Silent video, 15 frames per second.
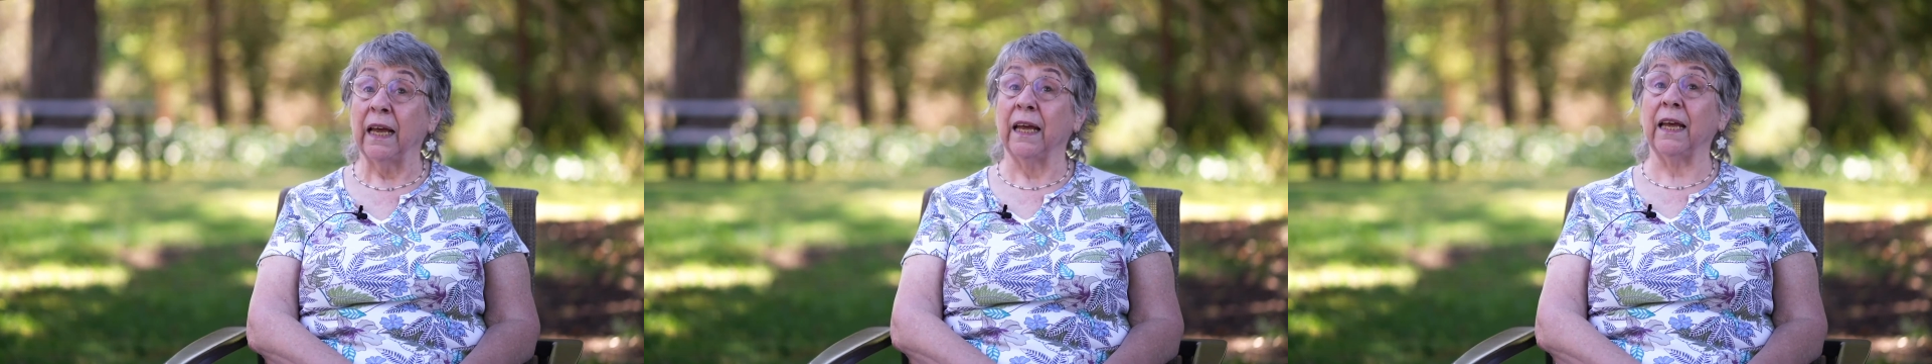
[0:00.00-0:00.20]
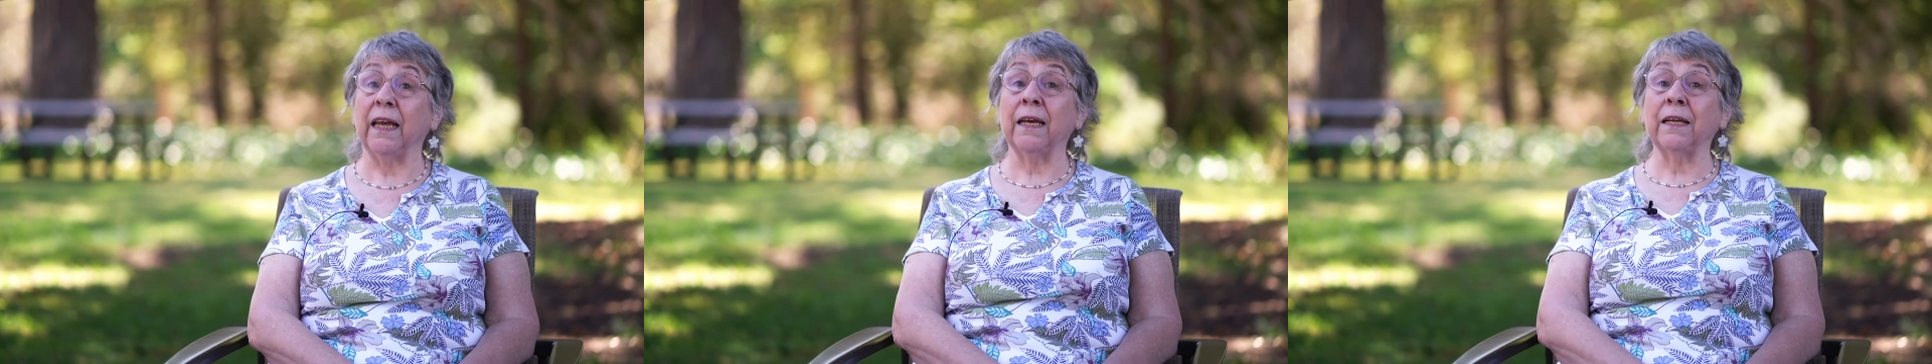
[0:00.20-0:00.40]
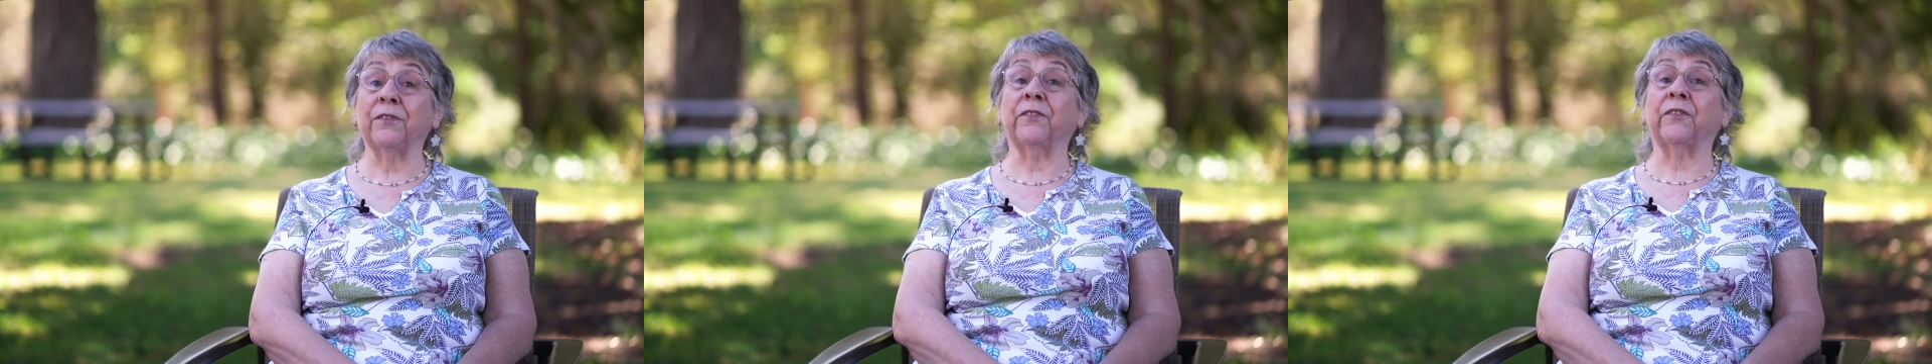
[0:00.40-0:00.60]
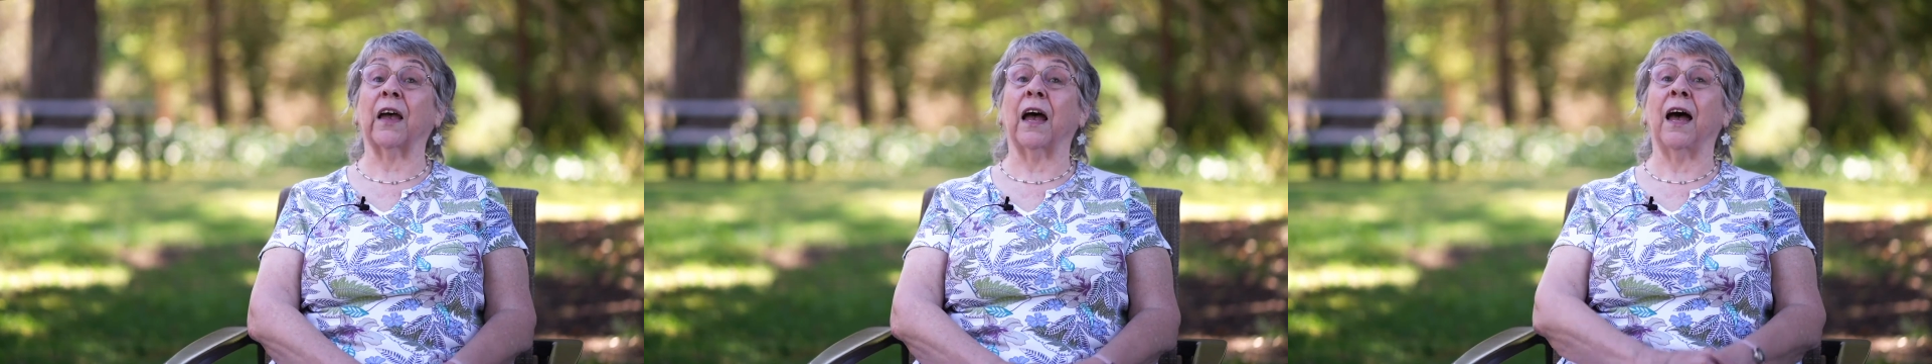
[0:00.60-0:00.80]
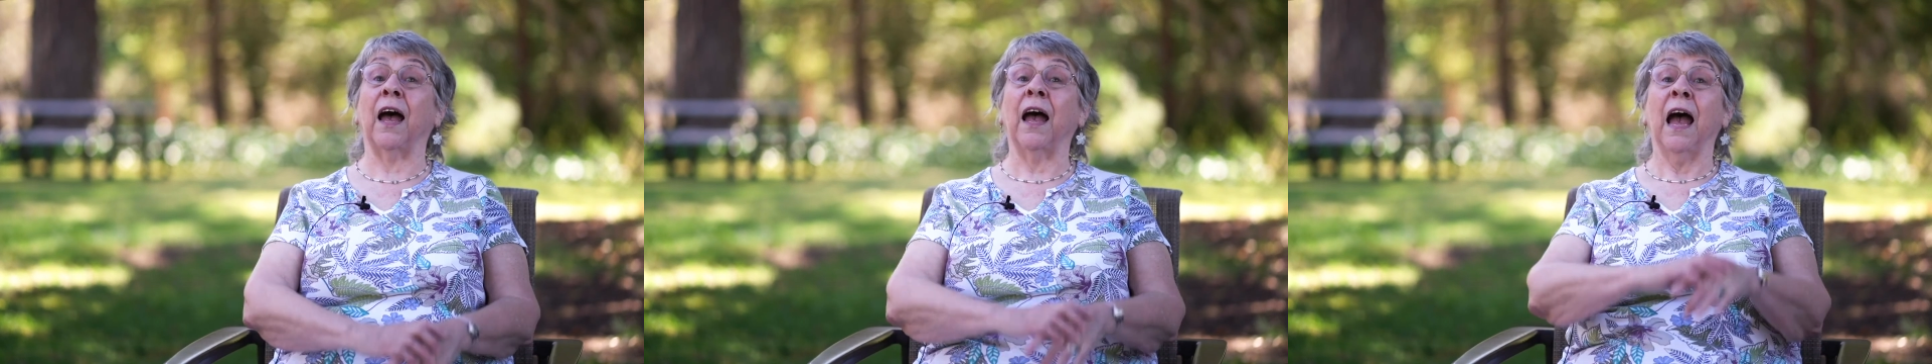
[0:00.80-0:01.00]
It's
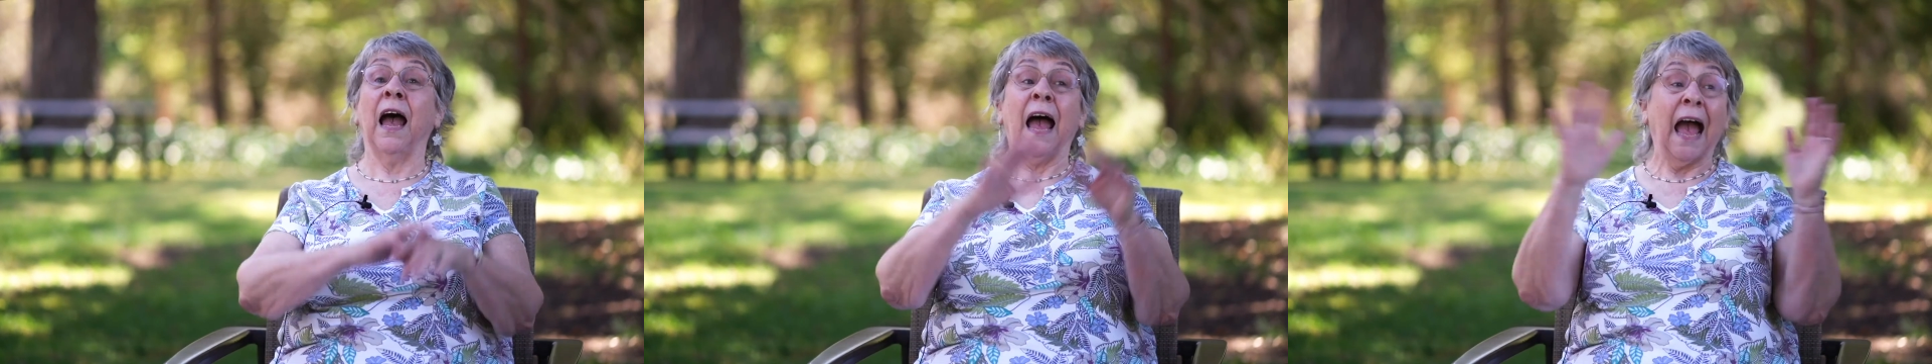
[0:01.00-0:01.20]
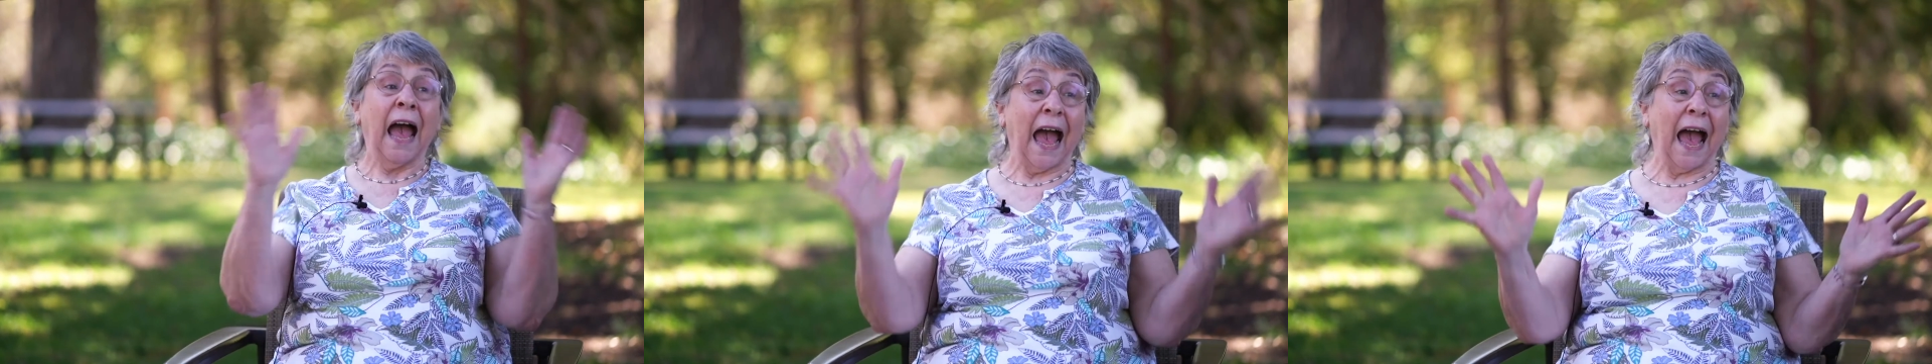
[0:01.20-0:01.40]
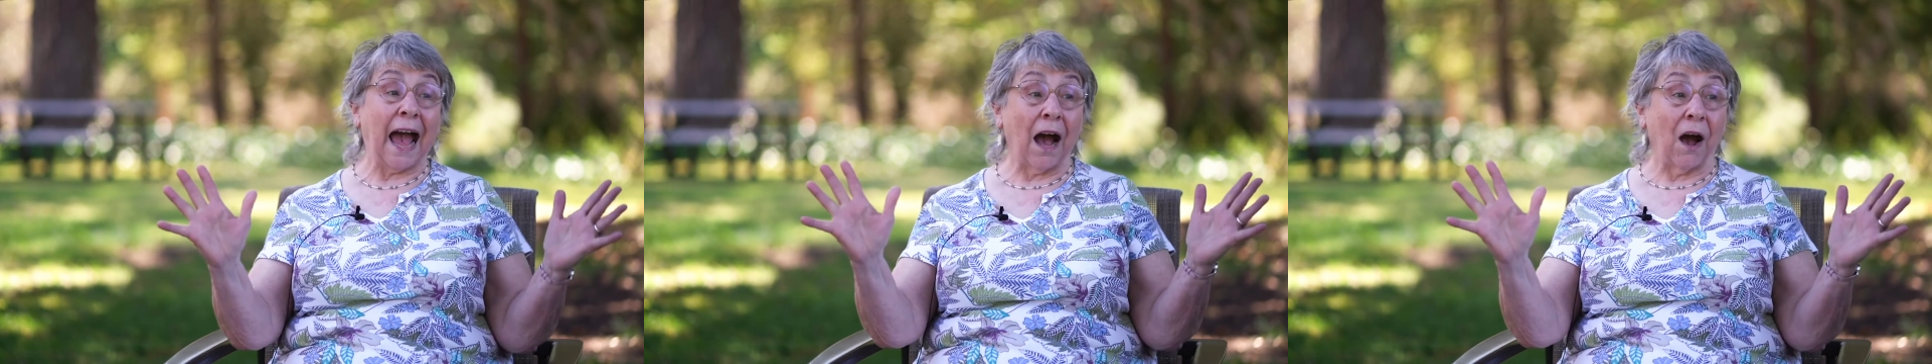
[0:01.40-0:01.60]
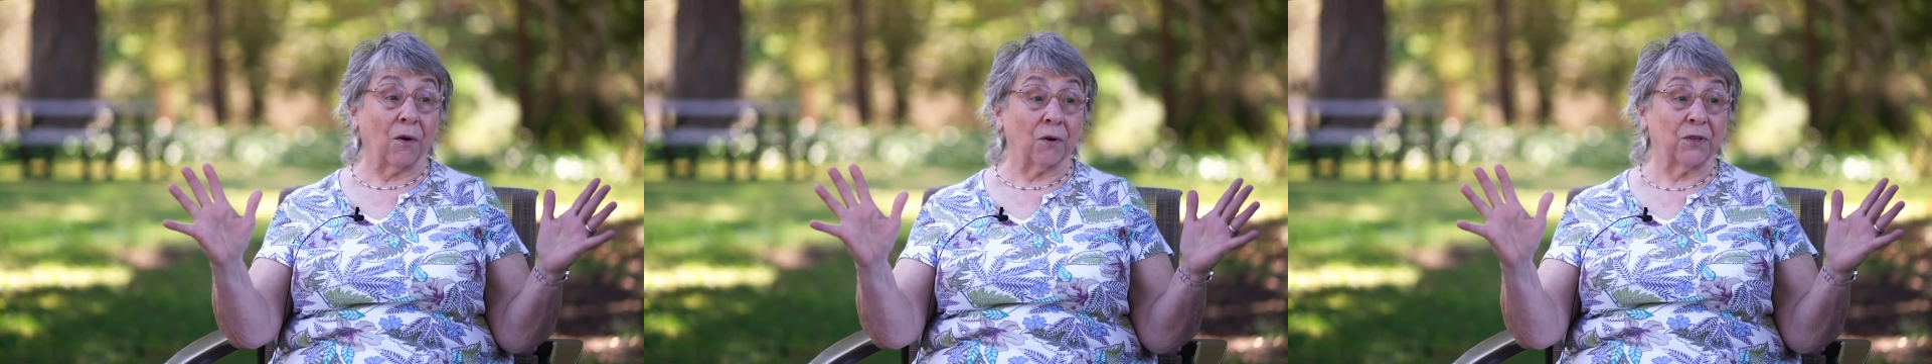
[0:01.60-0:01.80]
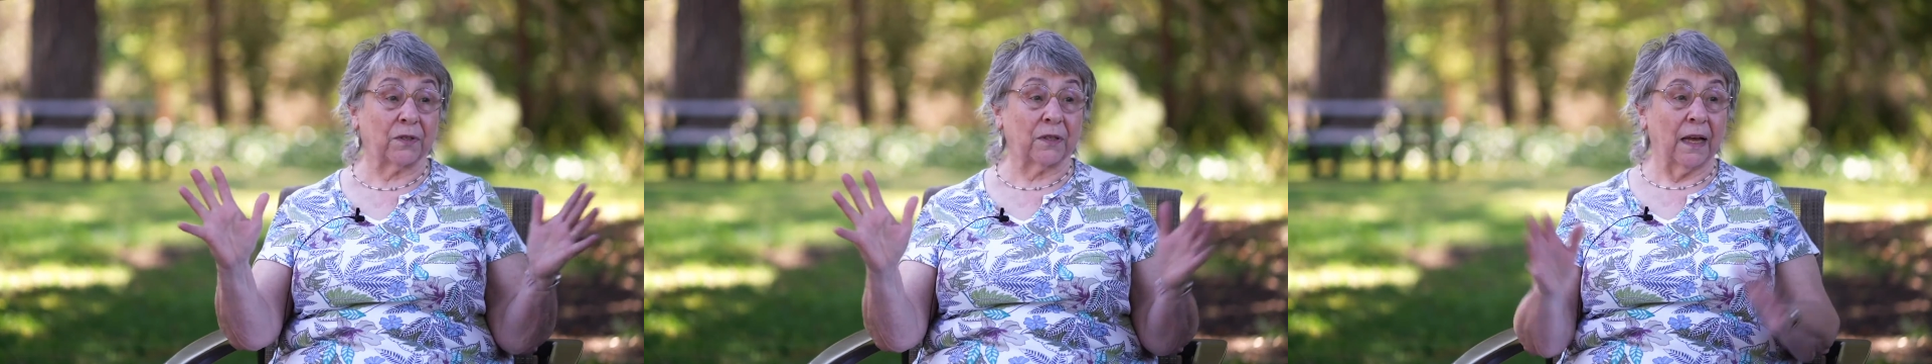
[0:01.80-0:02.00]
a
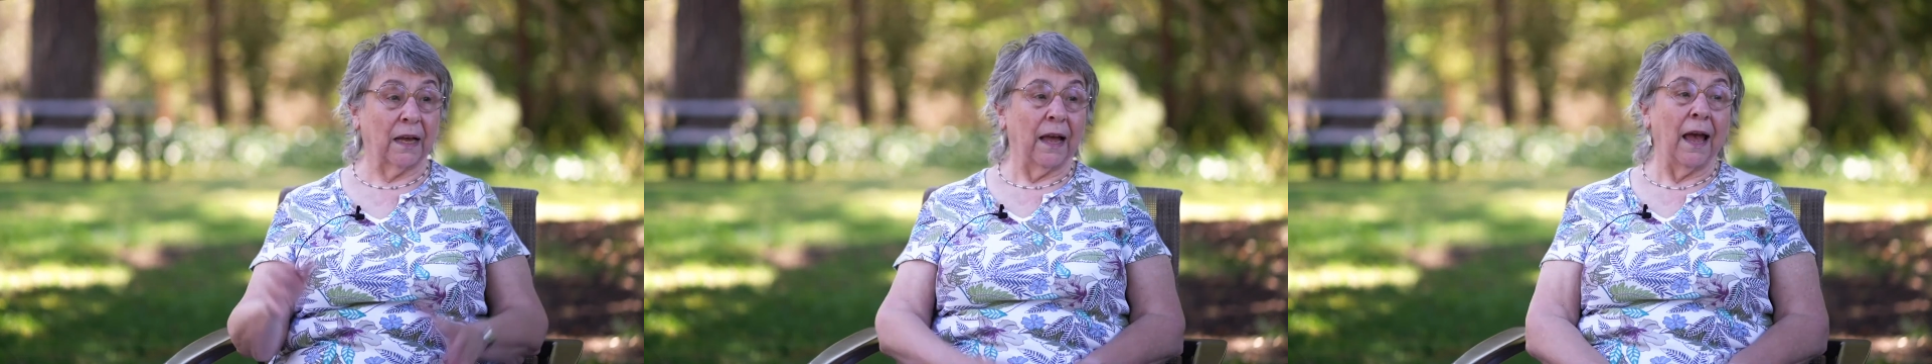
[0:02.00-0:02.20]
house.